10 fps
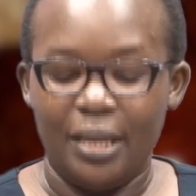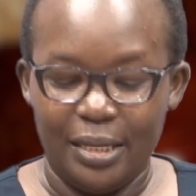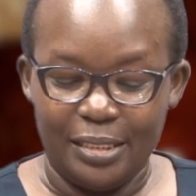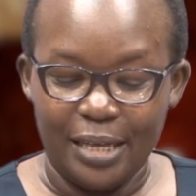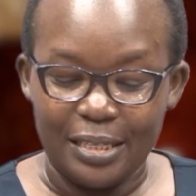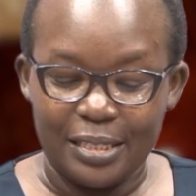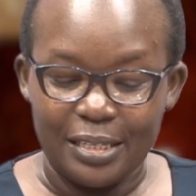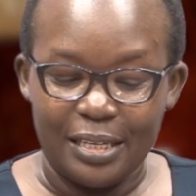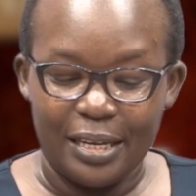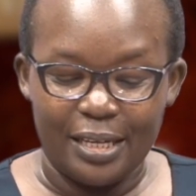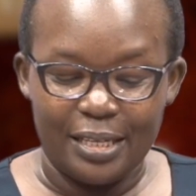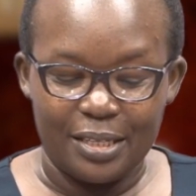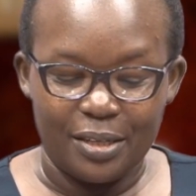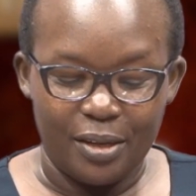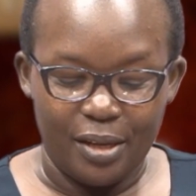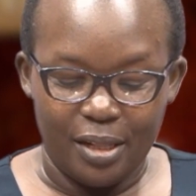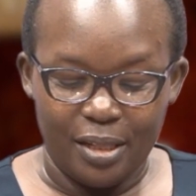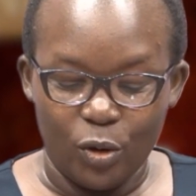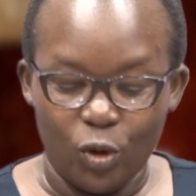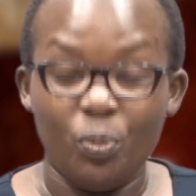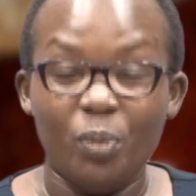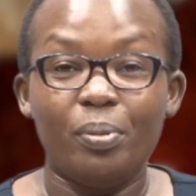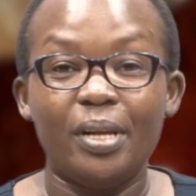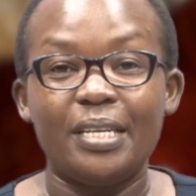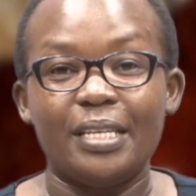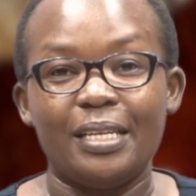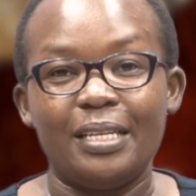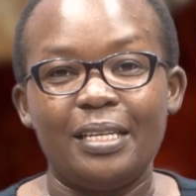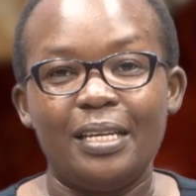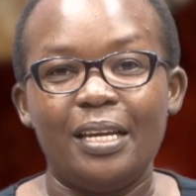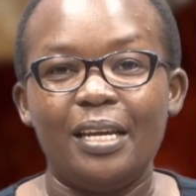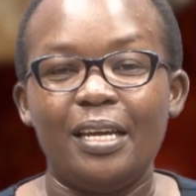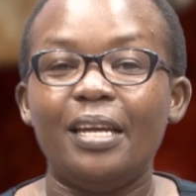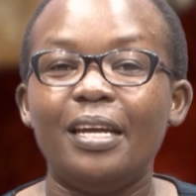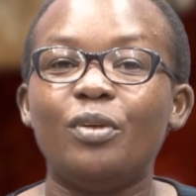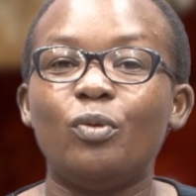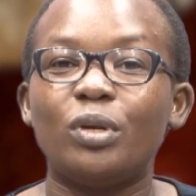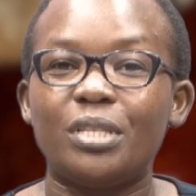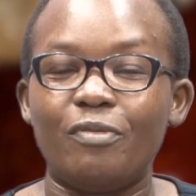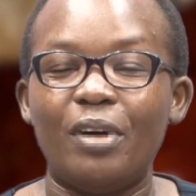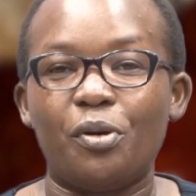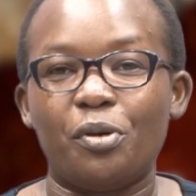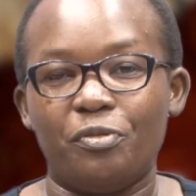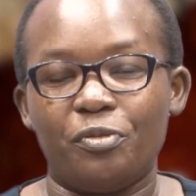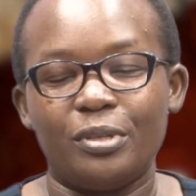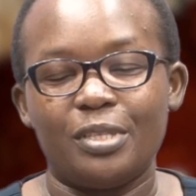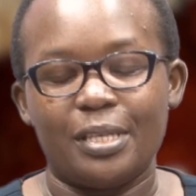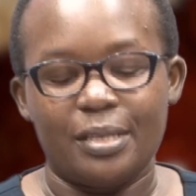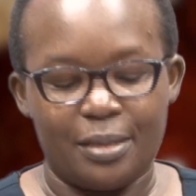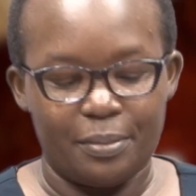just in case there would be bleeding in whatever confronts us.